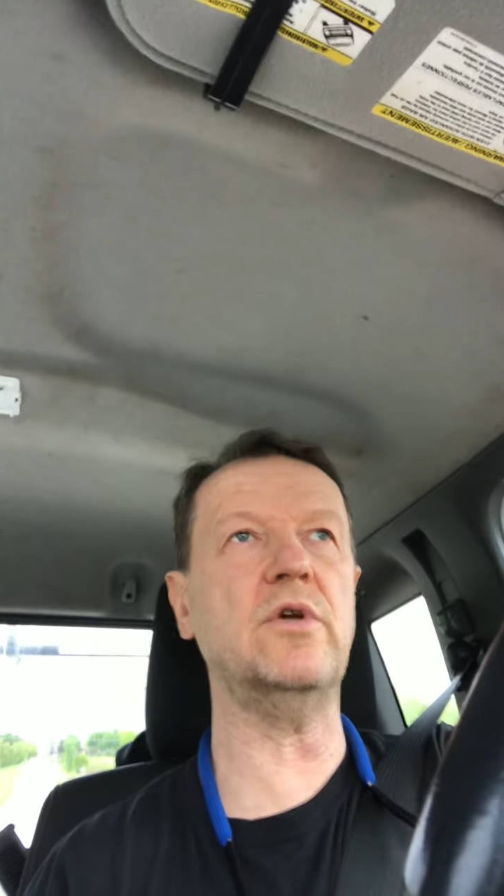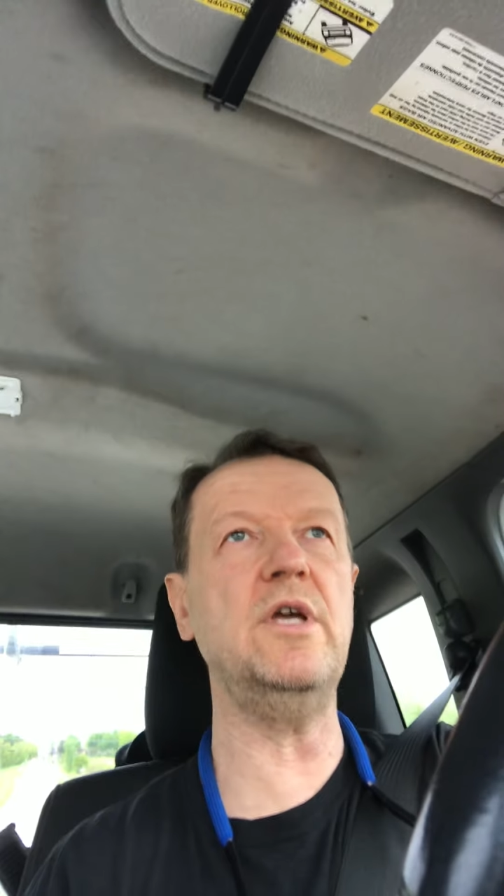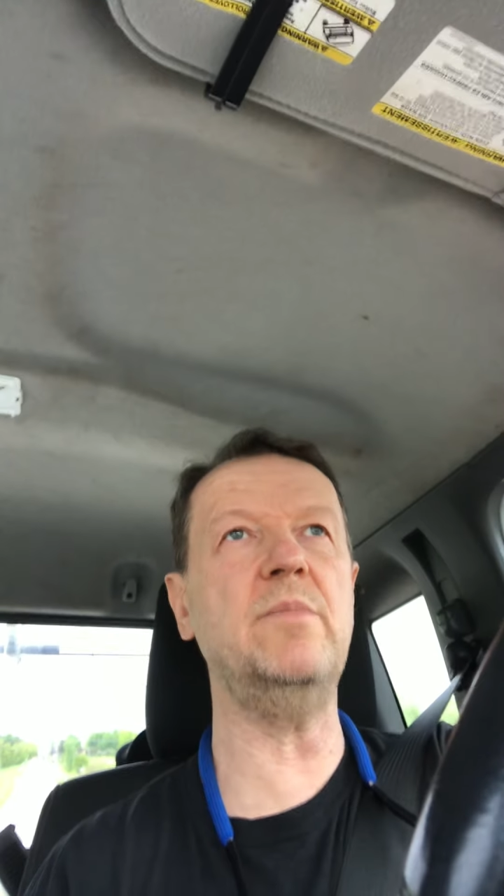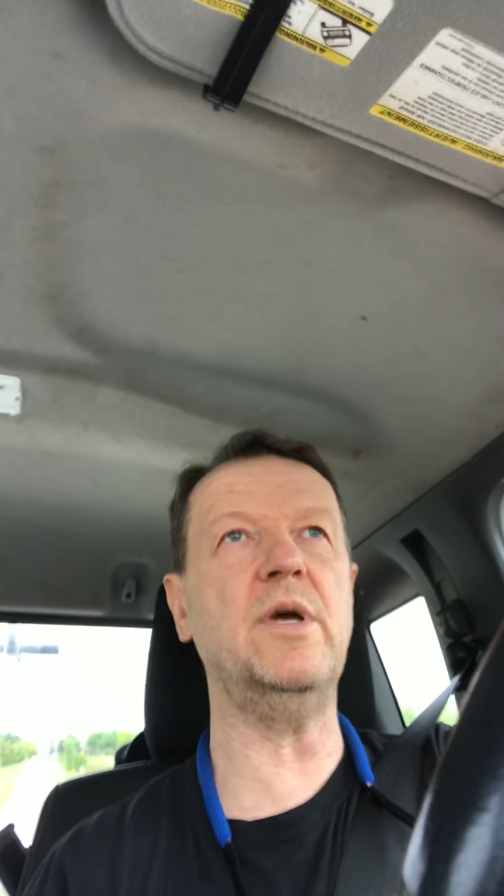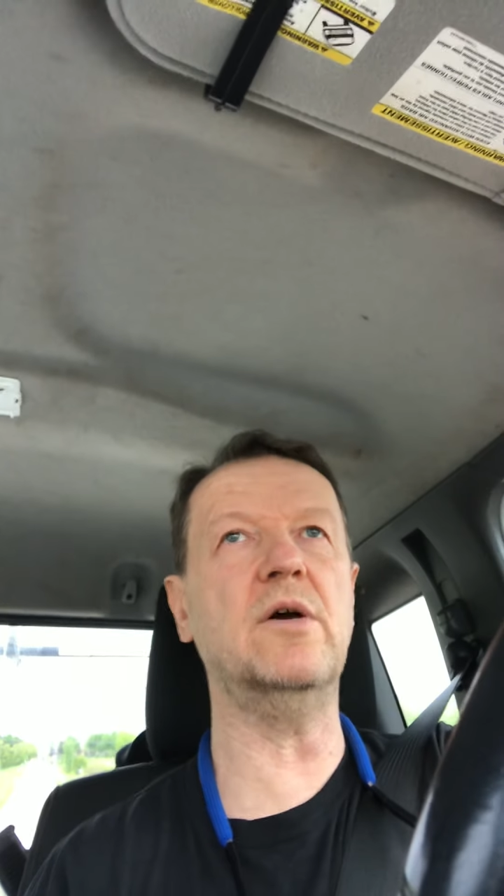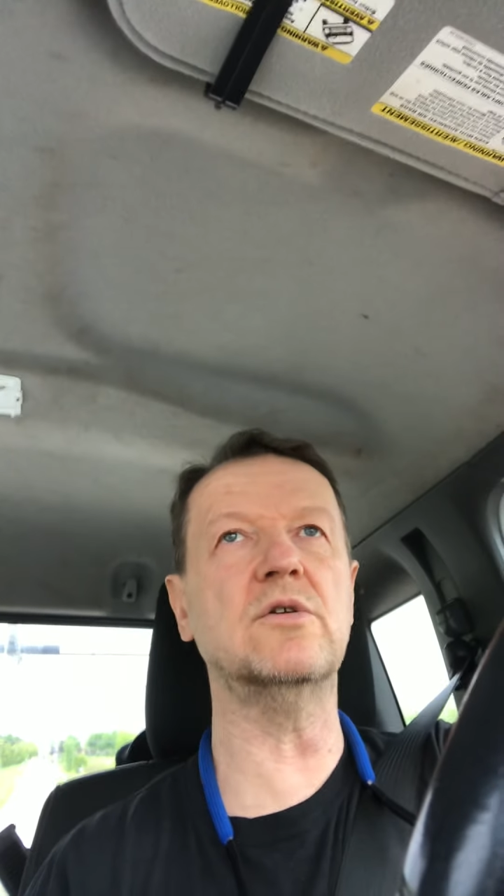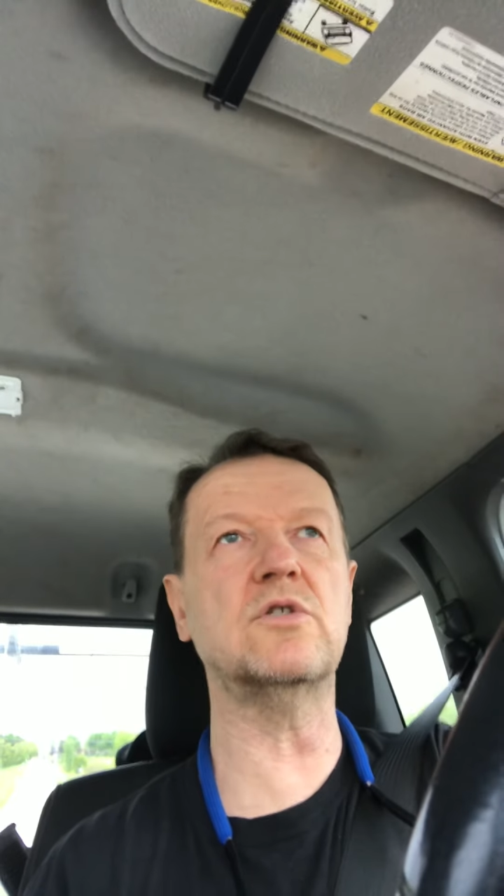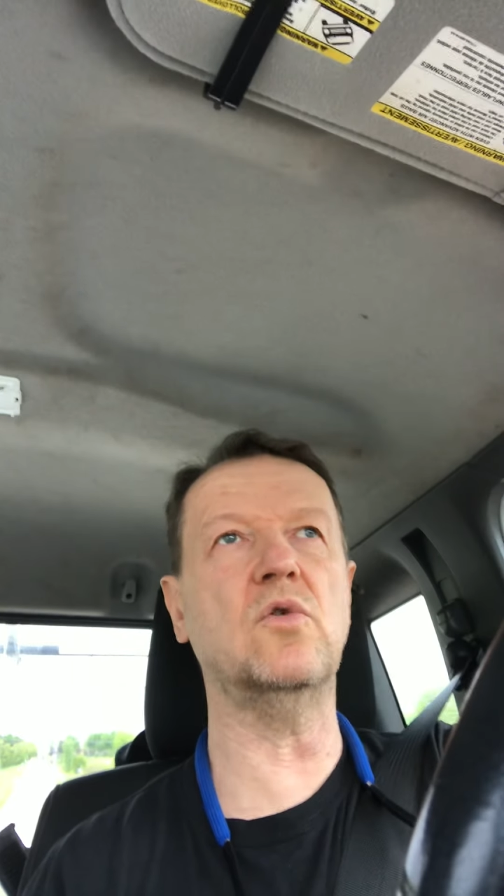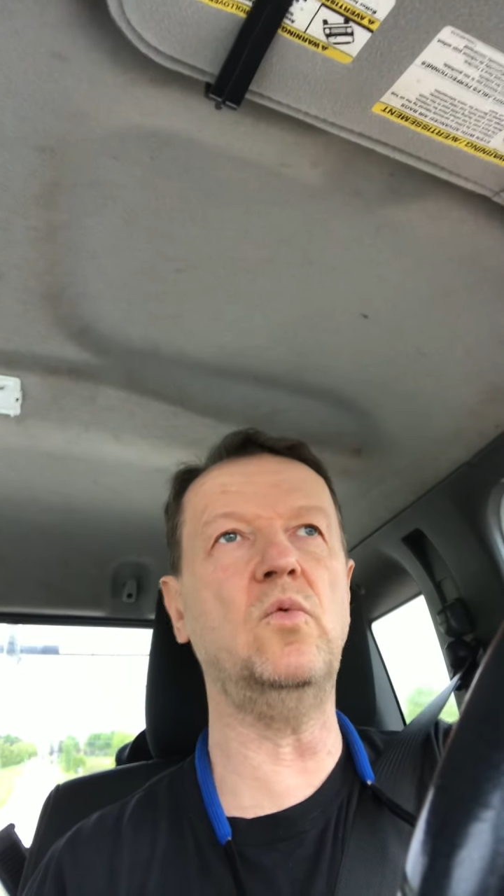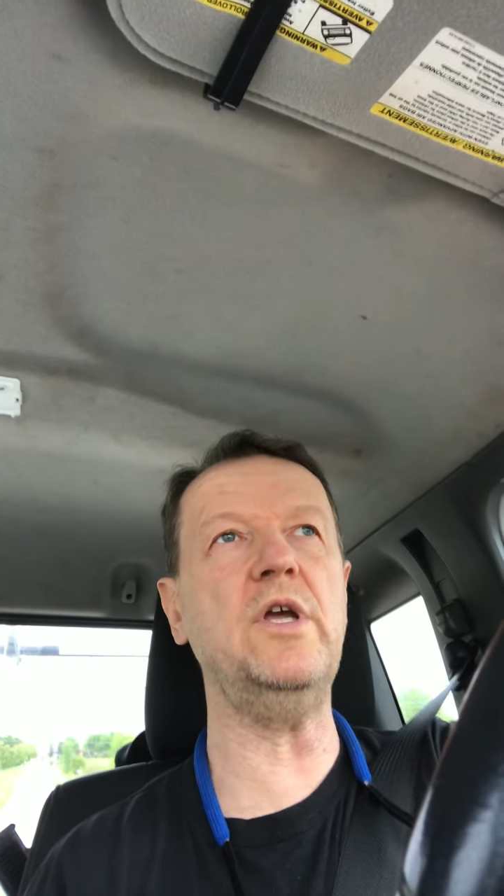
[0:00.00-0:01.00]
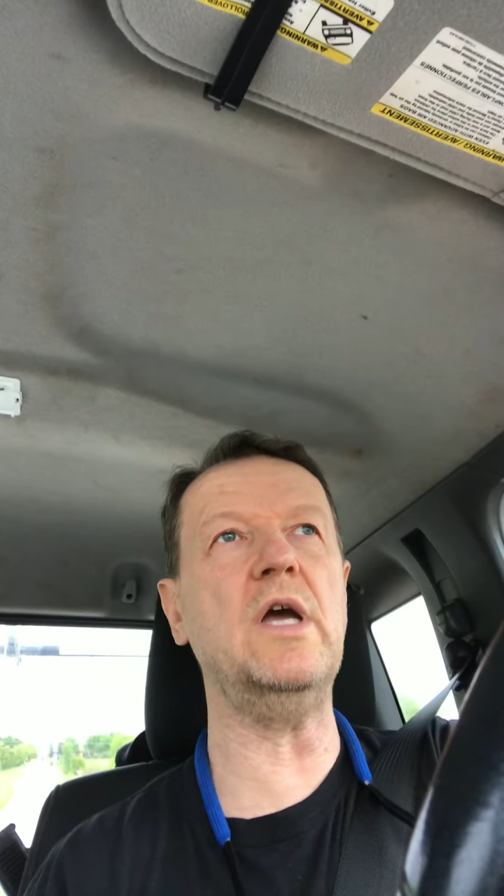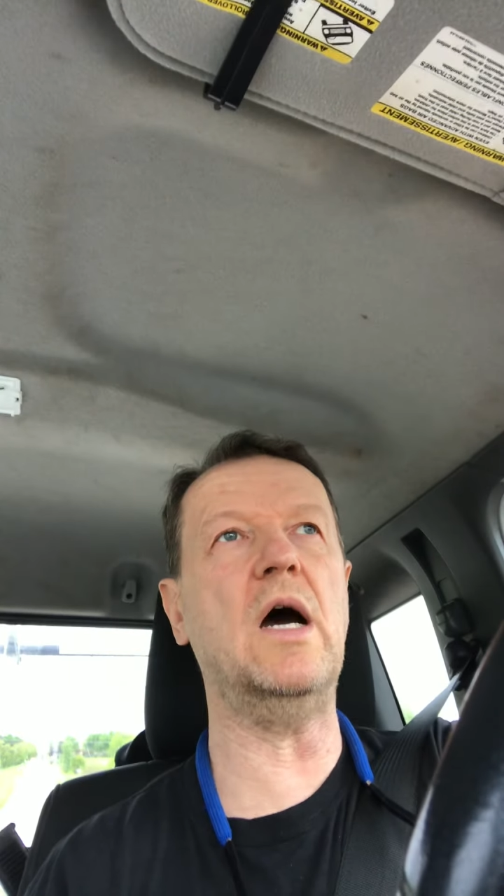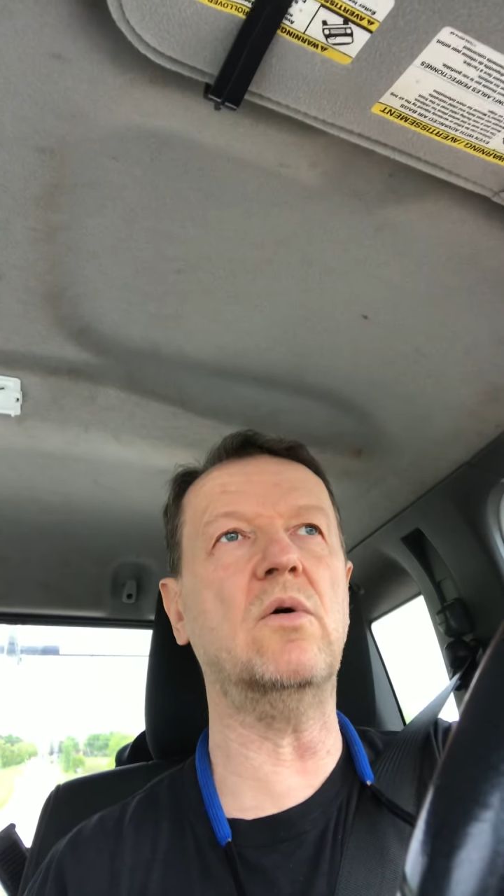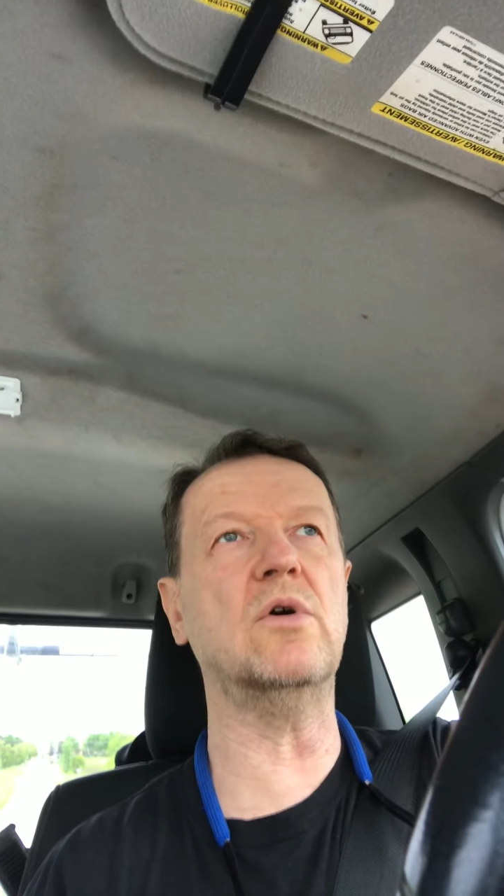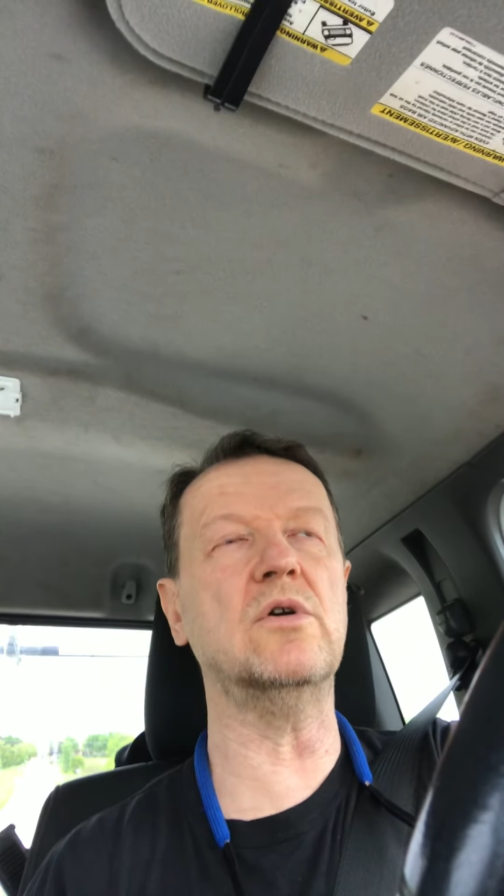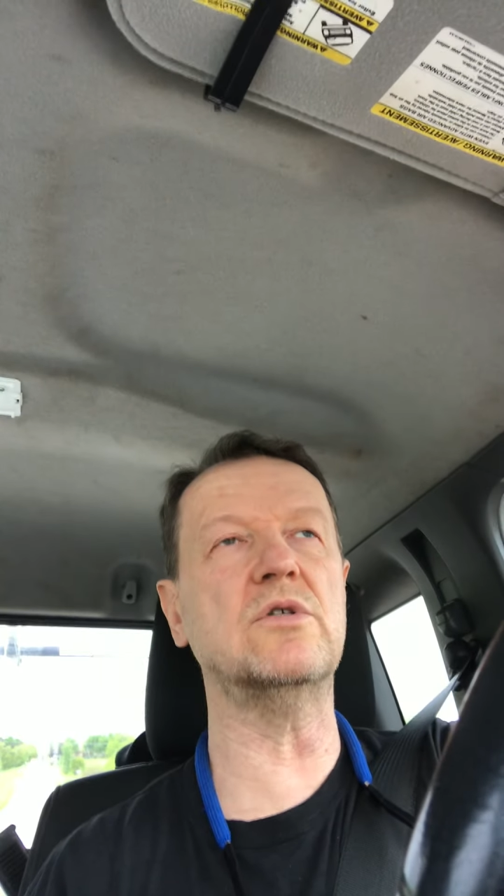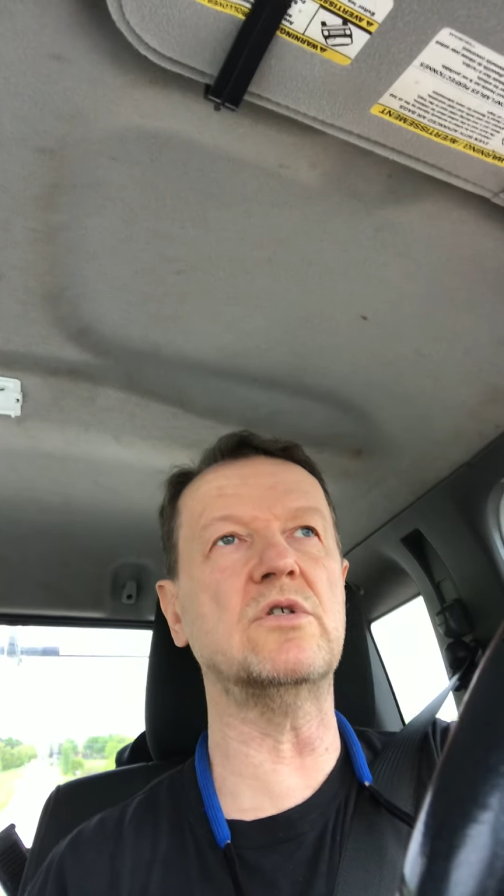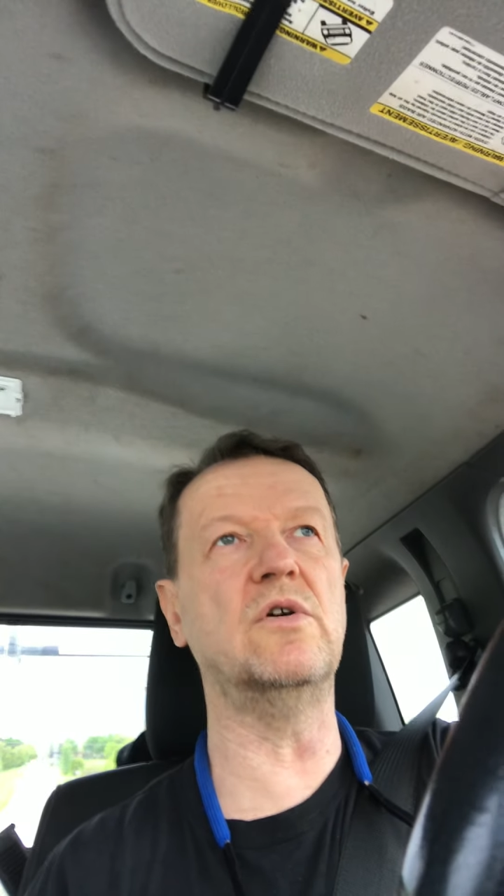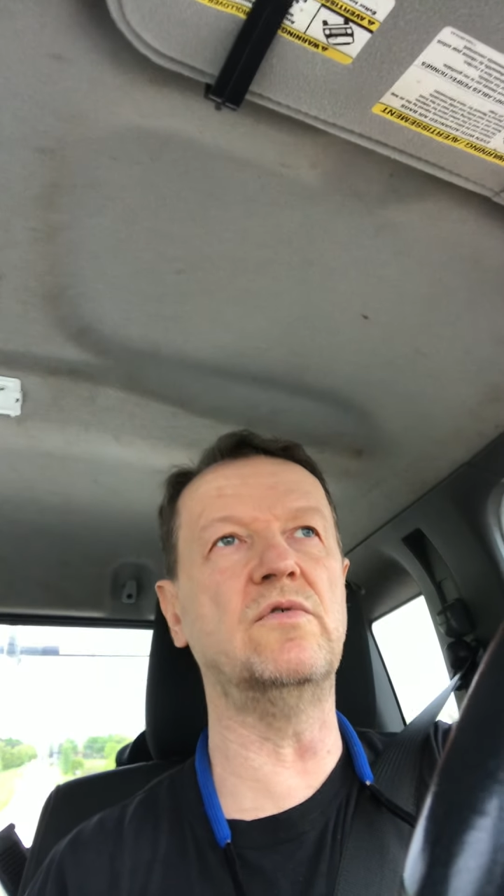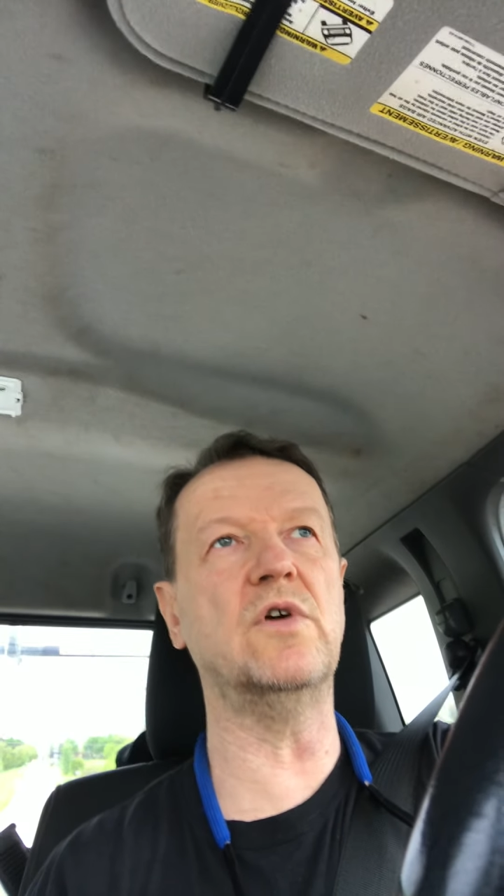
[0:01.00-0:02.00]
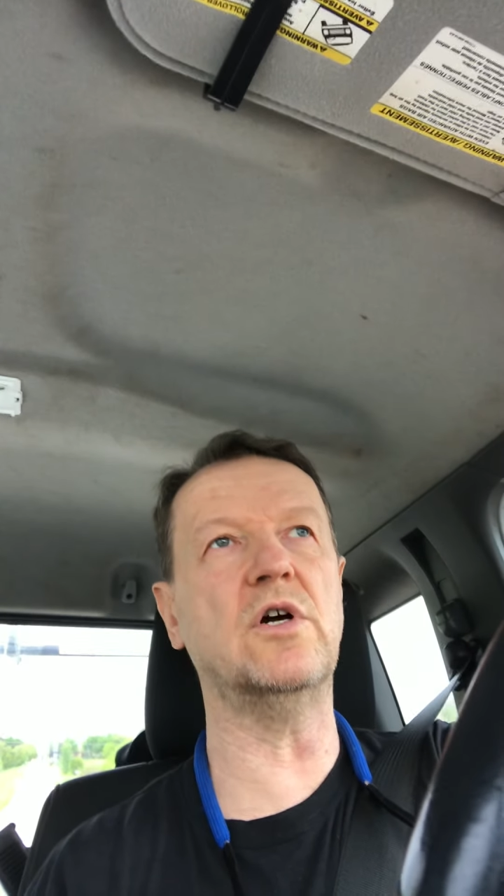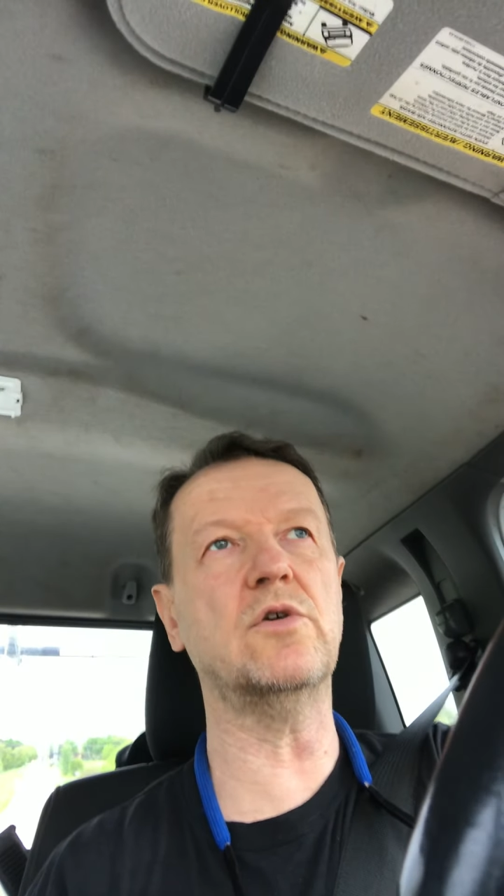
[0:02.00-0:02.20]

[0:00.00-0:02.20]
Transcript: emails in the wee hours of